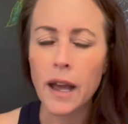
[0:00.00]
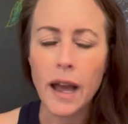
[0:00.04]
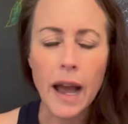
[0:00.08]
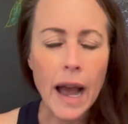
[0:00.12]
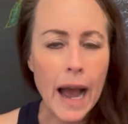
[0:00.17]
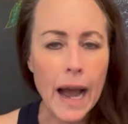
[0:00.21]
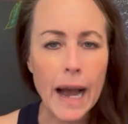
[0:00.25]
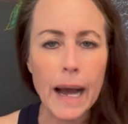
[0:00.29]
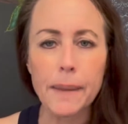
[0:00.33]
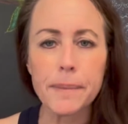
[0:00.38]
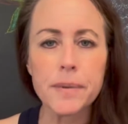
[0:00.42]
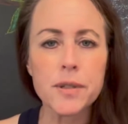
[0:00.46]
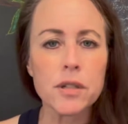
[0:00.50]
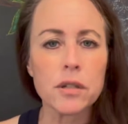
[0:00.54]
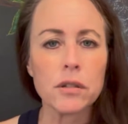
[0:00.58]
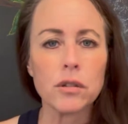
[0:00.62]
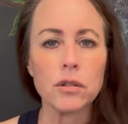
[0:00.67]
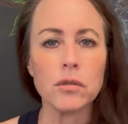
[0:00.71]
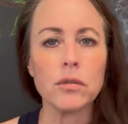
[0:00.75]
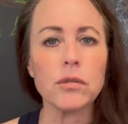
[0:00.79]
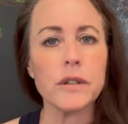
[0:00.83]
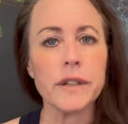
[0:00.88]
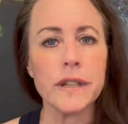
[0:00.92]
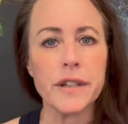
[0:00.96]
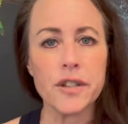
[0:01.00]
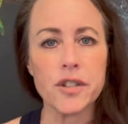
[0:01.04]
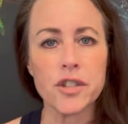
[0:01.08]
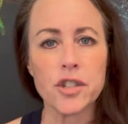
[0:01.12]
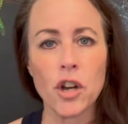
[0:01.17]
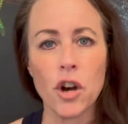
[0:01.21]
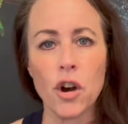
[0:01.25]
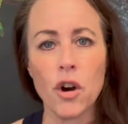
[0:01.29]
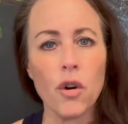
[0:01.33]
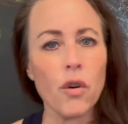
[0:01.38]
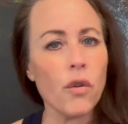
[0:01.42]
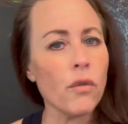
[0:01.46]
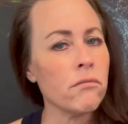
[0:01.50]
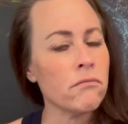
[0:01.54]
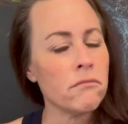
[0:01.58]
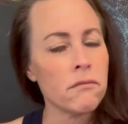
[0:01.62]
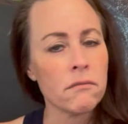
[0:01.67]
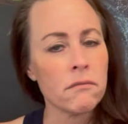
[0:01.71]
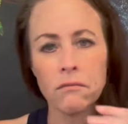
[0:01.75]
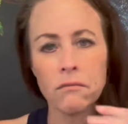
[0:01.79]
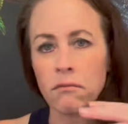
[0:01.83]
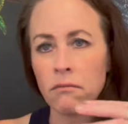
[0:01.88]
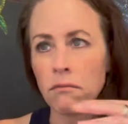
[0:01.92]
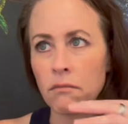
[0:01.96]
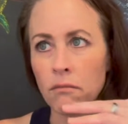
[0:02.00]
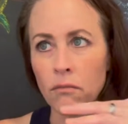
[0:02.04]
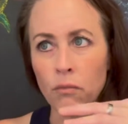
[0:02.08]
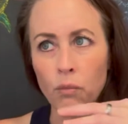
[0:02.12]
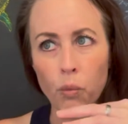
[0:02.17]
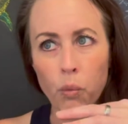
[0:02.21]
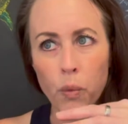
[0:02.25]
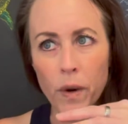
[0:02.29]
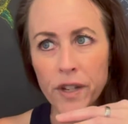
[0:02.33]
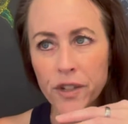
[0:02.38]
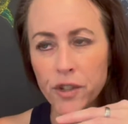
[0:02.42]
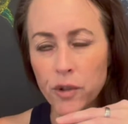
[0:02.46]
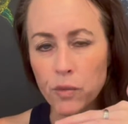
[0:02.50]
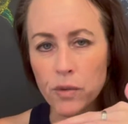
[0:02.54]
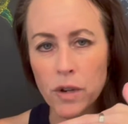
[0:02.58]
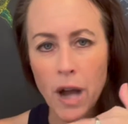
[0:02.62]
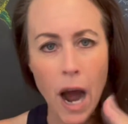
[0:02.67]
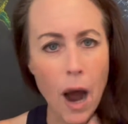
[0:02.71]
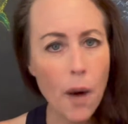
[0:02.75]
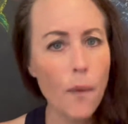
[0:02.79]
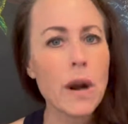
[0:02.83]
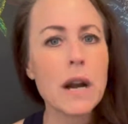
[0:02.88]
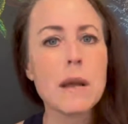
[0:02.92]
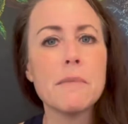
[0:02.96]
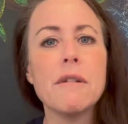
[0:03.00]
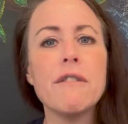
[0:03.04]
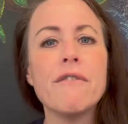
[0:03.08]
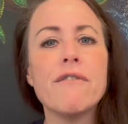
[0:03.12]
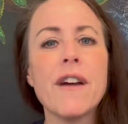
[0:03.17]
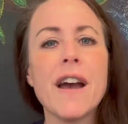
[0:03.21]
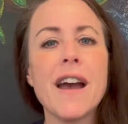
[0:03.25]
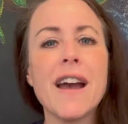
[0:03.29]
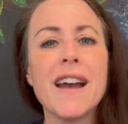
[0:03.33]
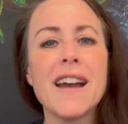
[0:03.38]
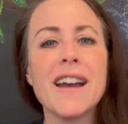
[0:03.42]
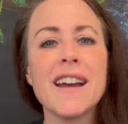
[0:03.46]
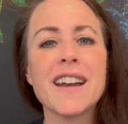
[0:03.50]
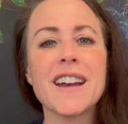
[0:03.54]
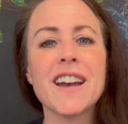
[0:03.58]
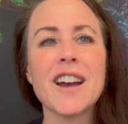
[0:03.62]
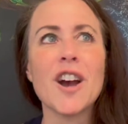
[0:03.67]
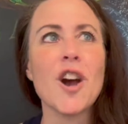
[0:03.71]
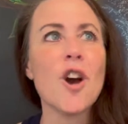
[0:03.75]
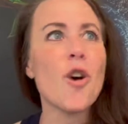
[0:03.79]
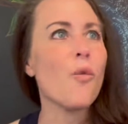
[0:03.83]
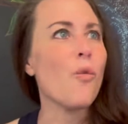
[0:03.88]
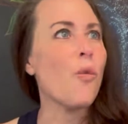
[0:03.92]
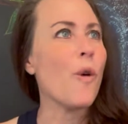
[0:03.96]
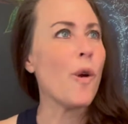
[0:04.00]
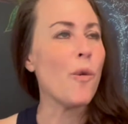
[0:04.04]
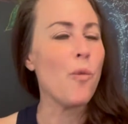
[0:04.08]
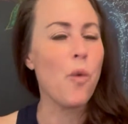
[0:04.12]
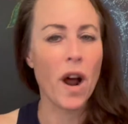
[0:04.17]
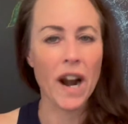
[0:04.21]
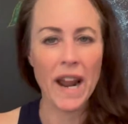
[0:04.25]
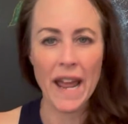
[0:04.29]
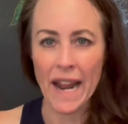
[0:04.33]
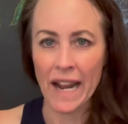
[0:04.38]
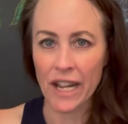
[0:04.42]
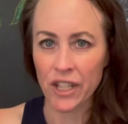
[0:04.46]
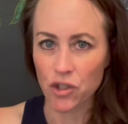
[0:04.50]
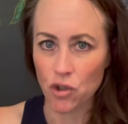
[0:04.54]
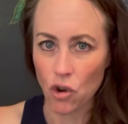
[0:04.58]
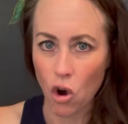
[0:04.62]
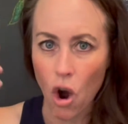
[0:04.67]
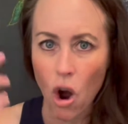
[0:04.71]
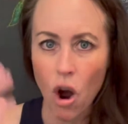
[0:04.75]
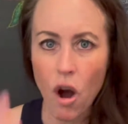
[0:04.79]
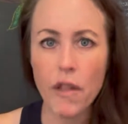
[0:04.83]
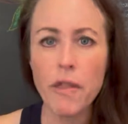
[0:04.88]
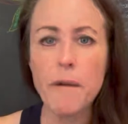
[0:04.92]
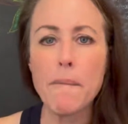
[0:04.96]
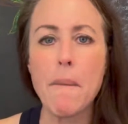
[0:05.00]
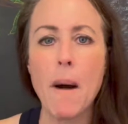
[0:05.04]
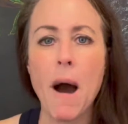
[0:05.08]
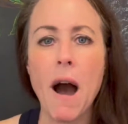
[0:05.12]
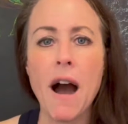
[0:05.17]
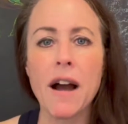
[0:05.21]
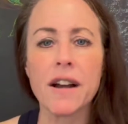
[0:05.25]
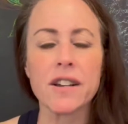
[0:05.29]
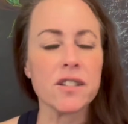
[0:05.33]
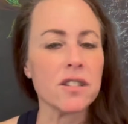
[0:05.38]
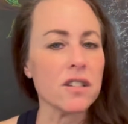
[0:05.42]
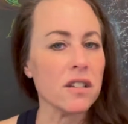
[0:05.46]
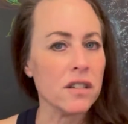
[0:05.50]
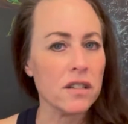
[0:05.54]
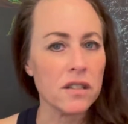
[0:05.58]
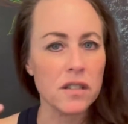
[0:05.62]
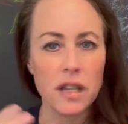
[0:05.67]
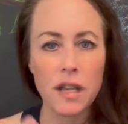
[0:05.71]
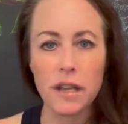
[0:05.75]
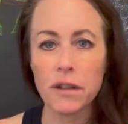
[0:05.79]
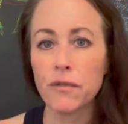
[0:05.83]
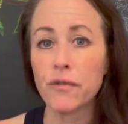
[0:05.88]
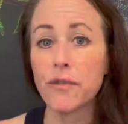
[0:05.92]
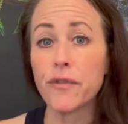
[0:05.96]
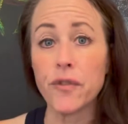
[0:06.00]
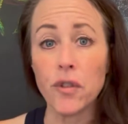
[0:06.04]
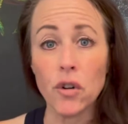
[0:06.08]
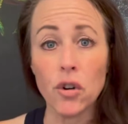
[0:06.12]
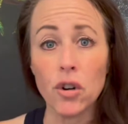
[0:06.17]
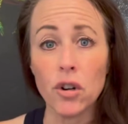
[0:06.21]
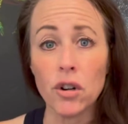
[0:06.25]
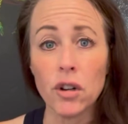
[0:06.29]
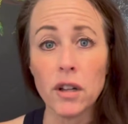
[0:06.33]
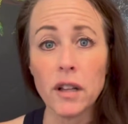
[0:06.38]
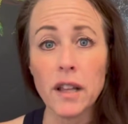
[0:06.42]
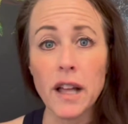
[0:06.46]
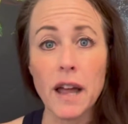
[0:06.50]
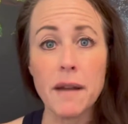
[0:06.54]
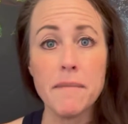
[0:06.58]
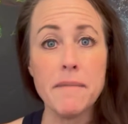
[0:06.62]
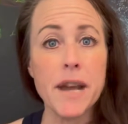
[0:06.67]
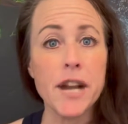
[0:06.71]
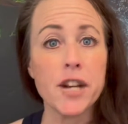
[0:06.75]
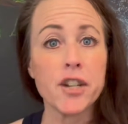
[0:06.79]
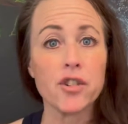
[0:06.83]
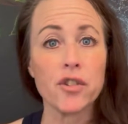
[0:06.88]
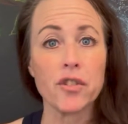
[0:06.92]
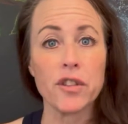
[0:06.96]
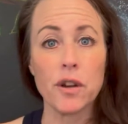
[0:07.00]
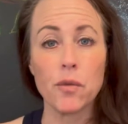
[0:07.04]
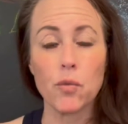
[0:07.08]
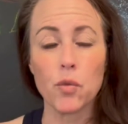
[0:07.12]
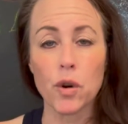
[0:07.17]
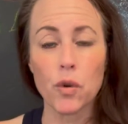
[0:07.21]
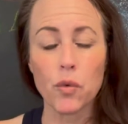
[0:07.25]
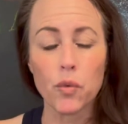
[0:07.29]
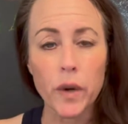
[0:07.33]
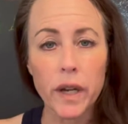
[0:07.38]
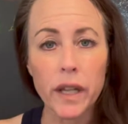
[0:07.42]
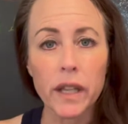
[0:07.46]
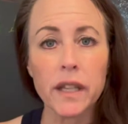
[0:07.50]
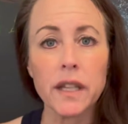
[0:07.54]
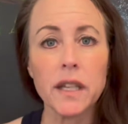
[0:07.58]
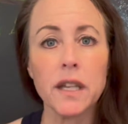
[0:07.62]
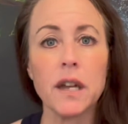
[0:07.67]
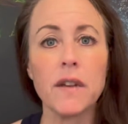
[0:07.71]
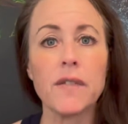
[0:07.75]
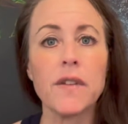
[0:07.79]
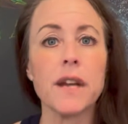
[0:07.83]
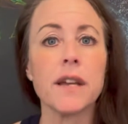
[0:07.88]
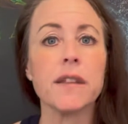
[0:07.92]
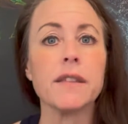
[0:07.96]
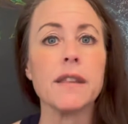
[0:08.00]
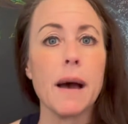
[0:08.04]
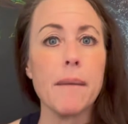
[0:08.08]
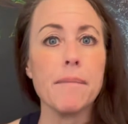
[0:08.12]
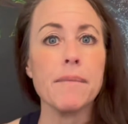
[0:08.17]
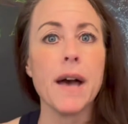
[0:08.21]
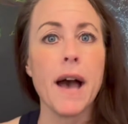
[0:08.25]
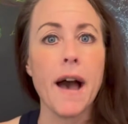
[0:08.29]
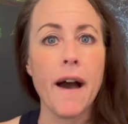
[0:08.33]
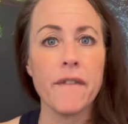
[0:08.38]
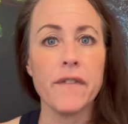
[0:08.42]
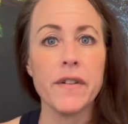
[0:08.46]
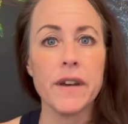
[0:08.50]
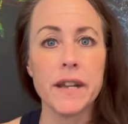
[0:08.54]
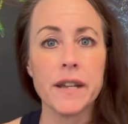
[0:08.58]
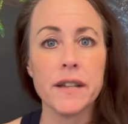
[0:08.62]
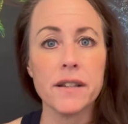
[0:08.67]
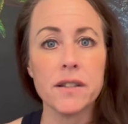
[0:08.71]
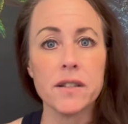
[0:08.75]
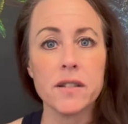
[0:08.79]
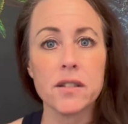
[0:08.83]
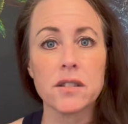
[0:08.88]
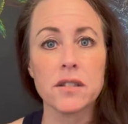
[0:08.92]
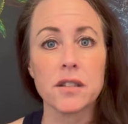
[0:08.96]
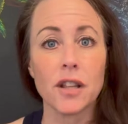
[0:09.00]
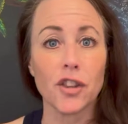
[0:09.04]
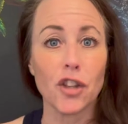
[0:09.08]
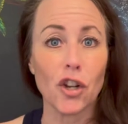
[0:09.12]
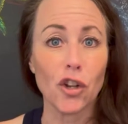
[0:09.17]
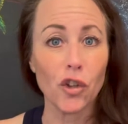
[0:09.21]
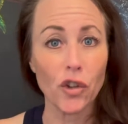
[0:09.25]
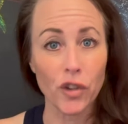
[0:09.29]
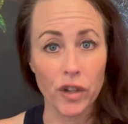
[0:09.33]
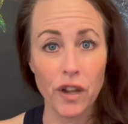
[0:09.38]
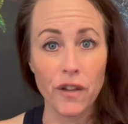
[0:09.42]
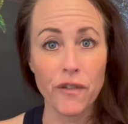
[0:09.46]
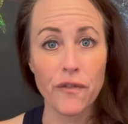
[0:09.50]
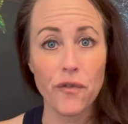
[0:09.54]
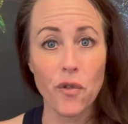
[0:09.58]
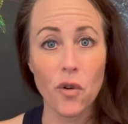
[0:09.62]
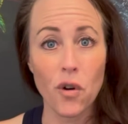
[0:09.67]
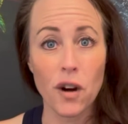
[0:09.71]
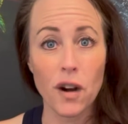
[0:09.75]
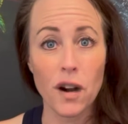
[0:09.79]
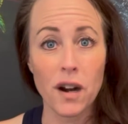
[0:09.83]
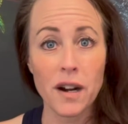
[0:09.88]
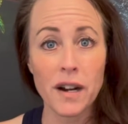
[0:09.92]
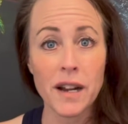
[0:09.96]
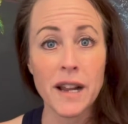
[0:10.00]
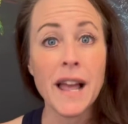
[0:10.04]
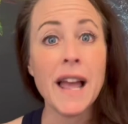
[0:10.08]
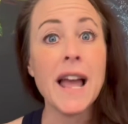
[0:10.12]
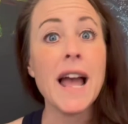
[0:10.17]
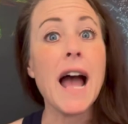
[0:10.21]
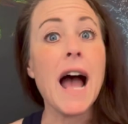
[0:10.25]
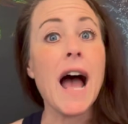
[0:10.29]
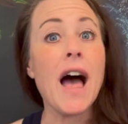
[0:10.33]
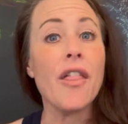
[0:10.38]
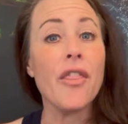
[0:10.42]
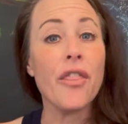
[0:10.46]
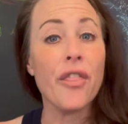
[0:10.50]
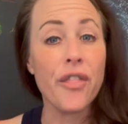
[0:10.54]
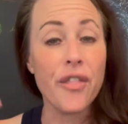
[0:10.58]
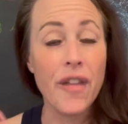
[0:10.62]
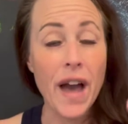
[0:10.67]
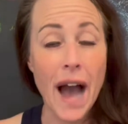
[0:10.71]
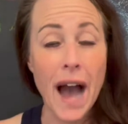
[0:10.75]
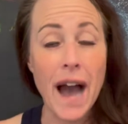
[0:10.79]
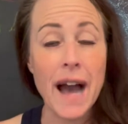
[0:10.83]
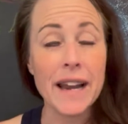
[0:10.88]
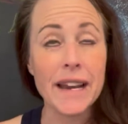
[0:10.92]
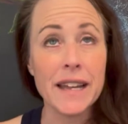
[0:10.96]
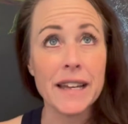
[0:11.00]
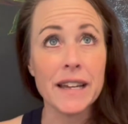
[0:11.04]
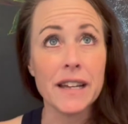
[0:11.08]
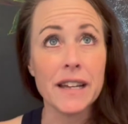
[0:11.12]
Absolutely. So we do not want to be vague. We want to answer all the boxes in full and make sure that we're really giving them the evidence that they're looking for. And that